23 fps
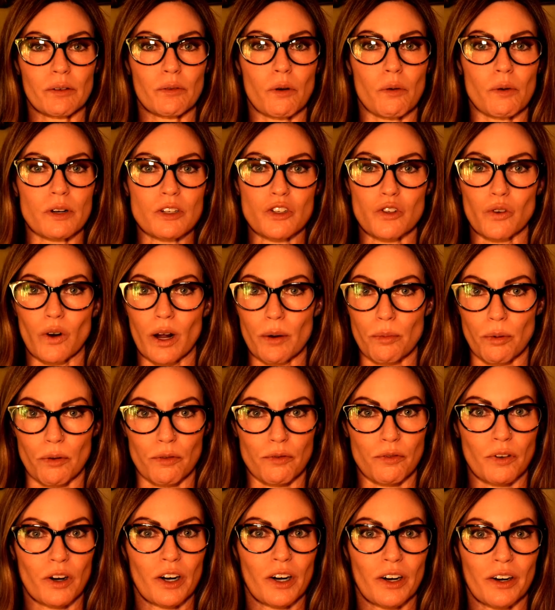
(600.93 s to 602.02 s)
well, which do I
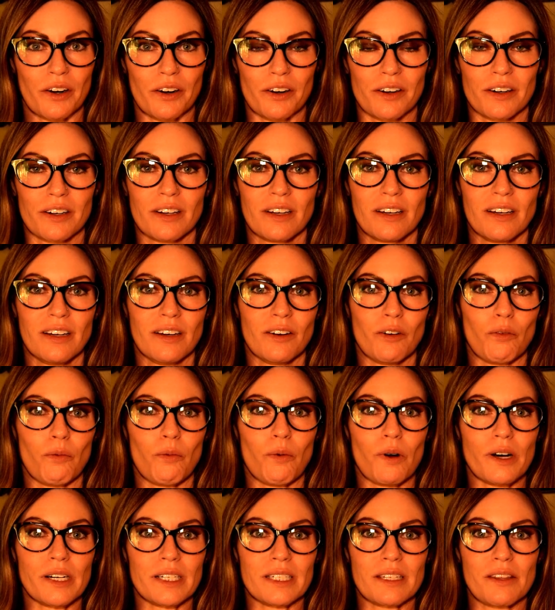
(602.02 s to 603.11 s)
prefer?
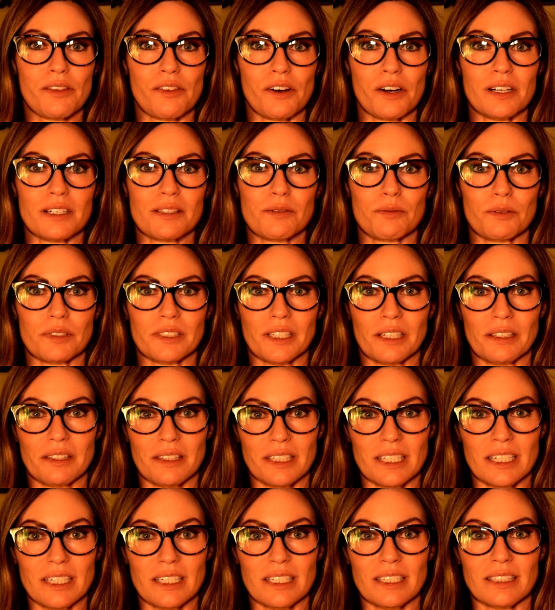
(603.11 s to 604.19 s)
What thoughts was I
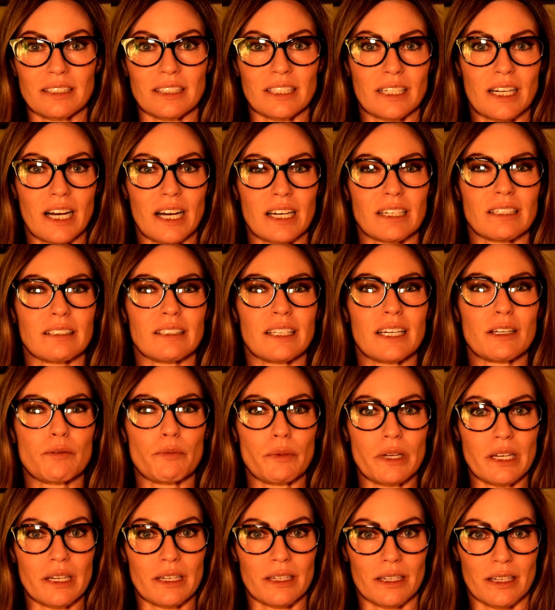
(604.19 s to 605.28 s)
thinking that kind of led
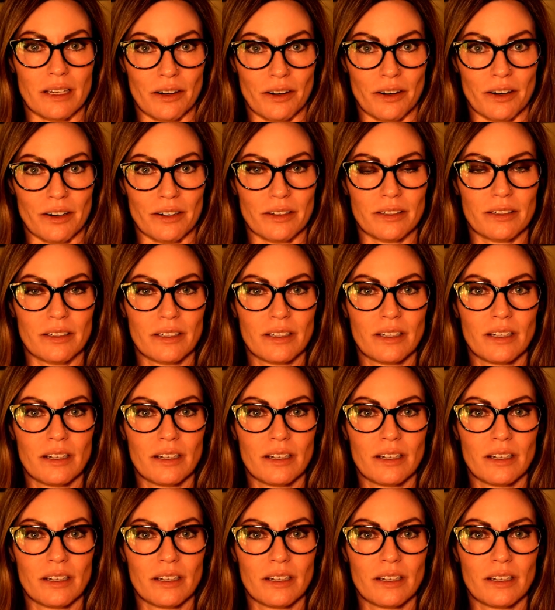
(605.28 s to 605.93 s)
me here?